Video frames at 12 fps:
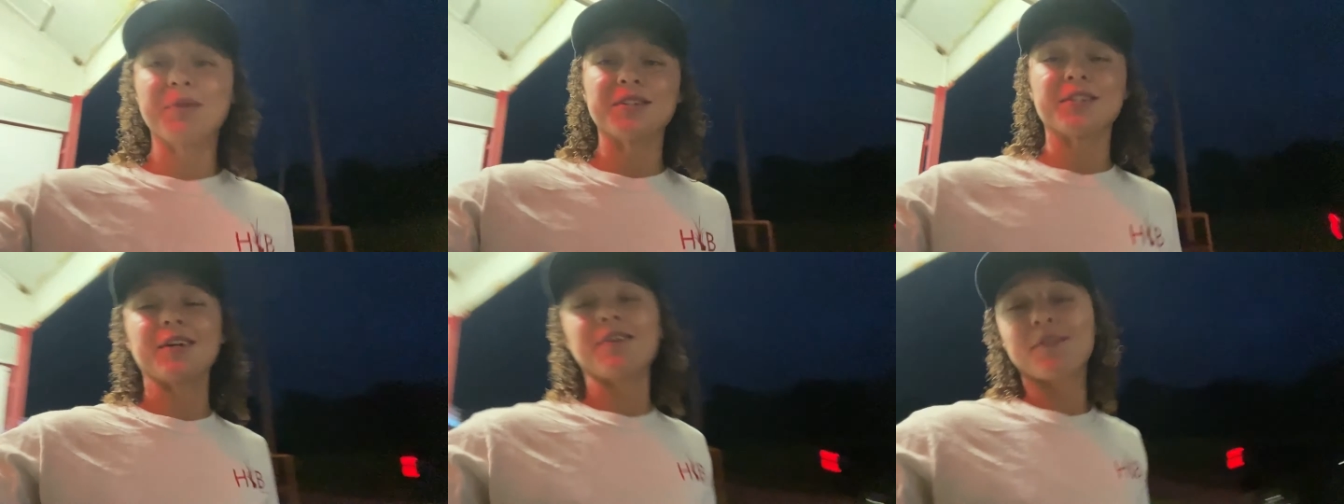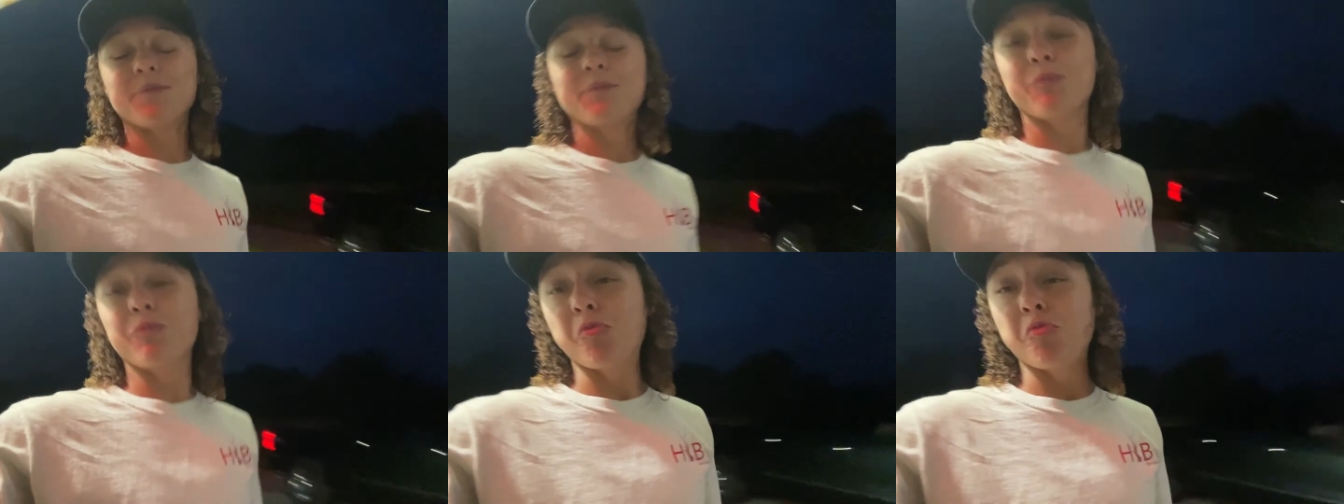it, so
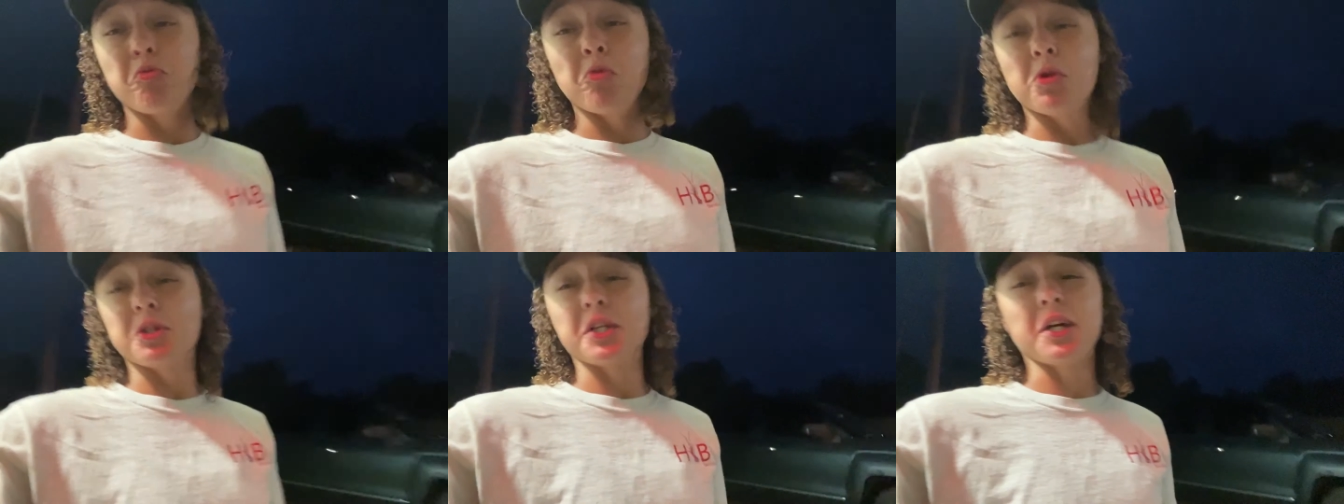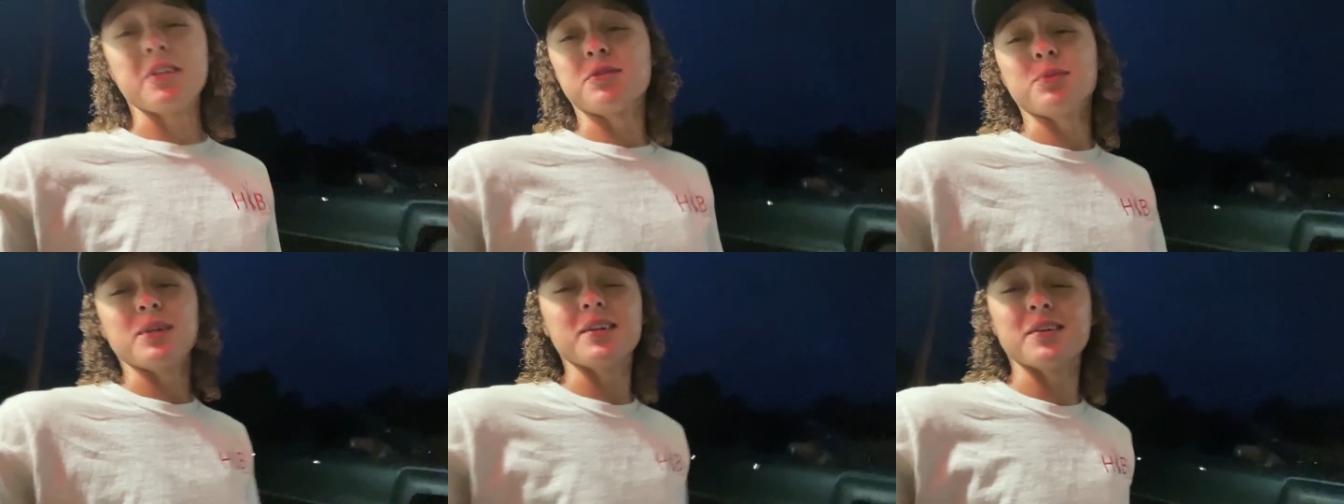we'll see how this
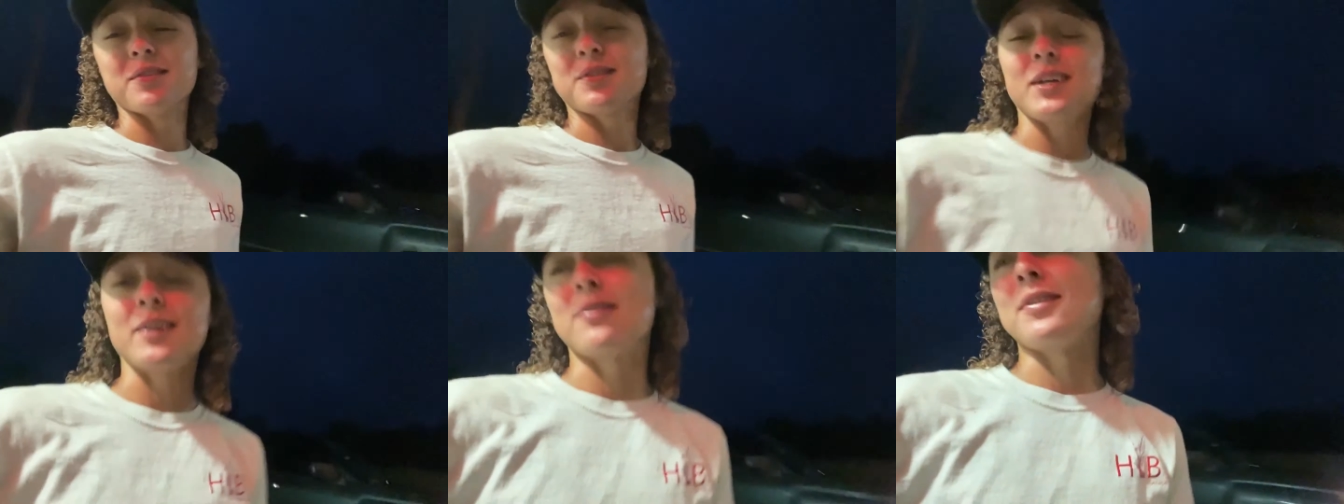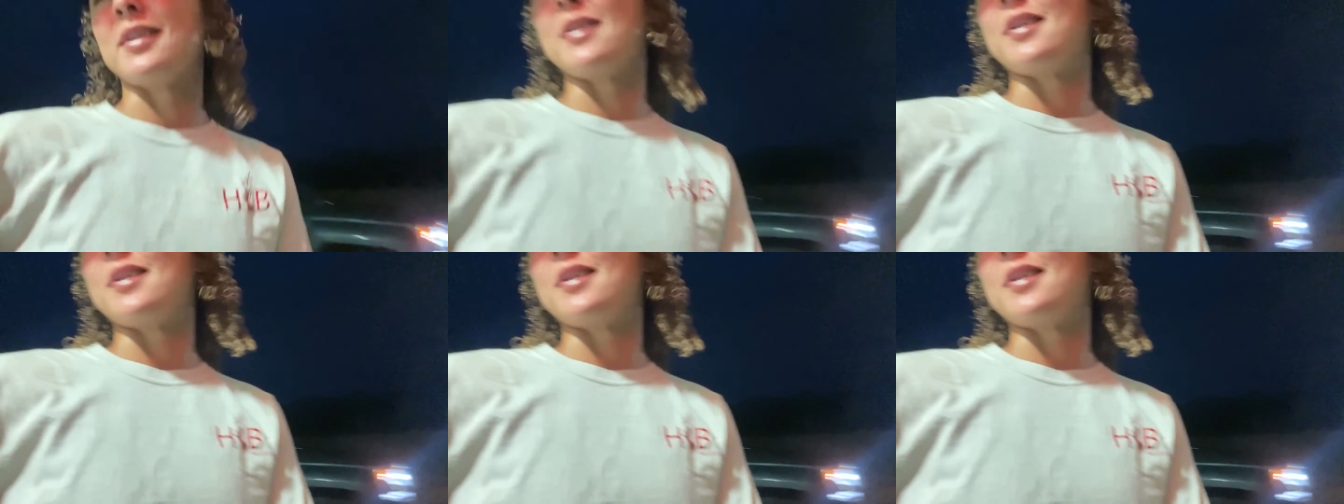week goes. I don't really